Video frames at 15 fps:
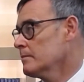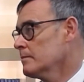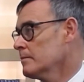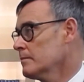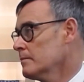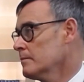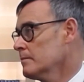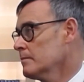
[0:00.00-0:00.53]

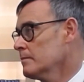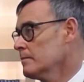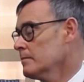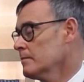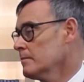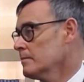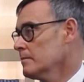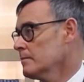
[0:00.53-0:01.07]

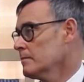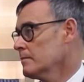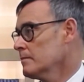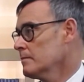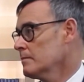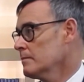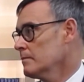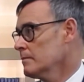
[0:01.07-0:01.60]

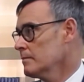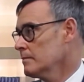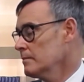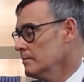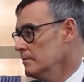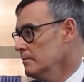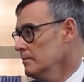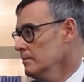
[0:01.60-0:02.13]

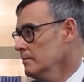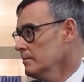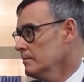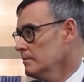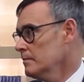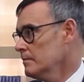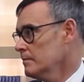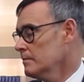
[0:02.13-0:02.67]

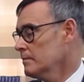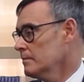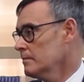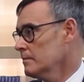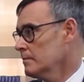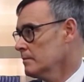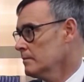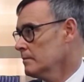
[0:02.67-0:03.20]

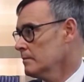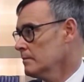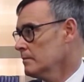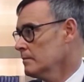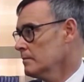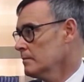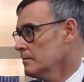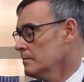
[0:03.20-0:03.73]

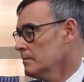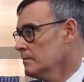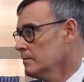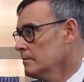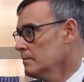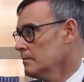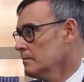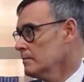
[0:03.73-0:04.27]

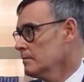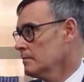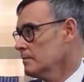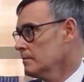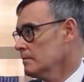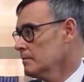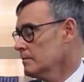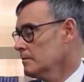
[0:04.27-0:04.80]

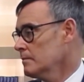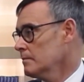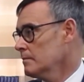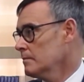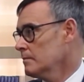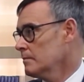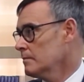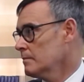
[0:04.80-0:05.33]

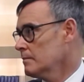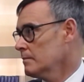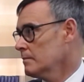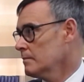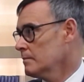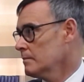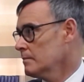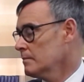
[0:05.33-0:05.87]

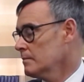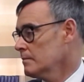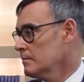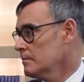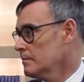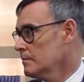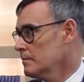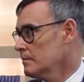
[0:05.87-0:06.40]

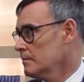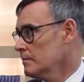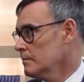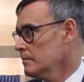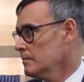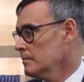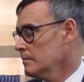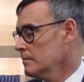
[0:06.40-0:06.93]

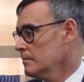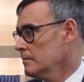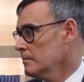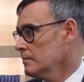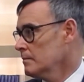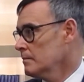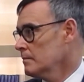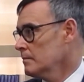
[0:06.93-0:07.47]

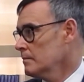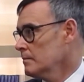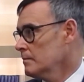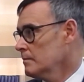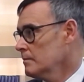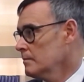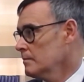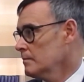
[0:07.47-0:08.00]
No words are spoken by the person on screen.